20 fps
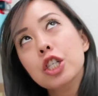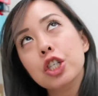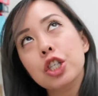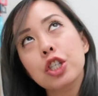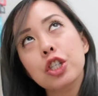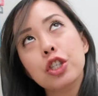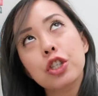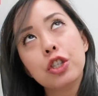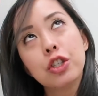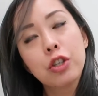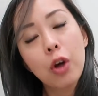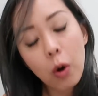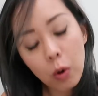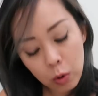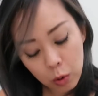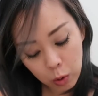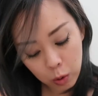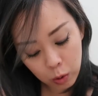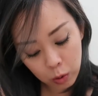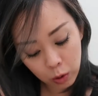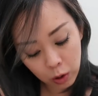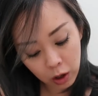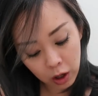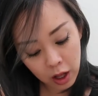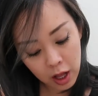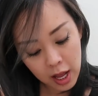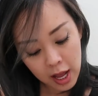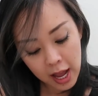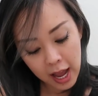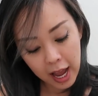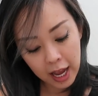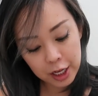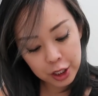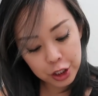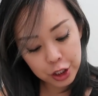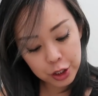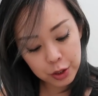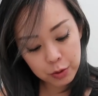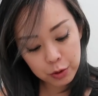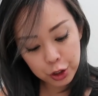She's so cool,
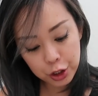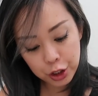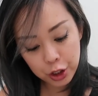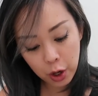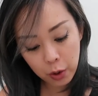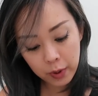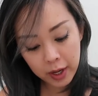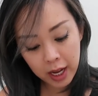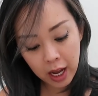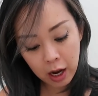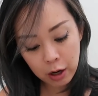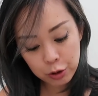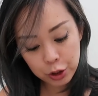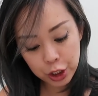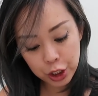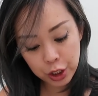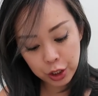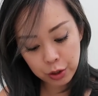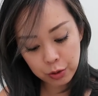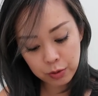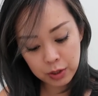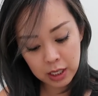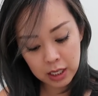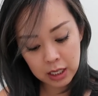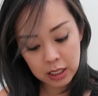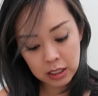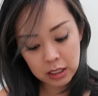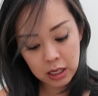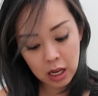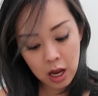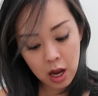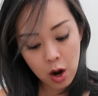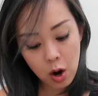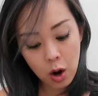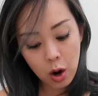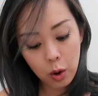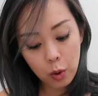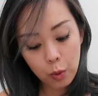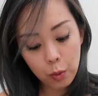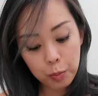and she was showing how she uses
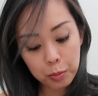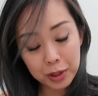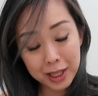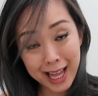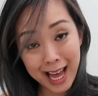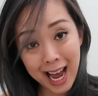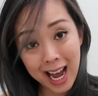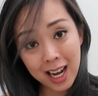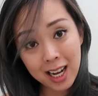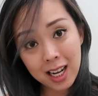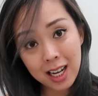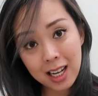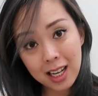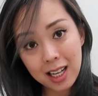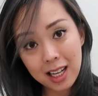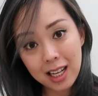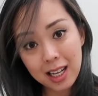black